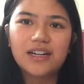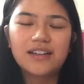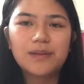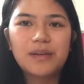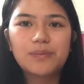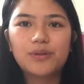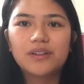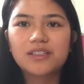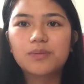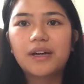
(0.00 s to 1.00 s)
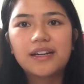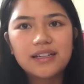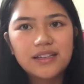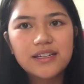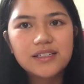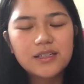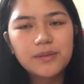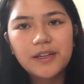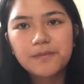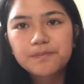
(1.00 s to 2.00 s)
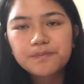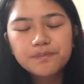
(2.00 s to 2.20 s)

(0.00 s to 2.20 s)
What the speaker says: I like people explaining things to me,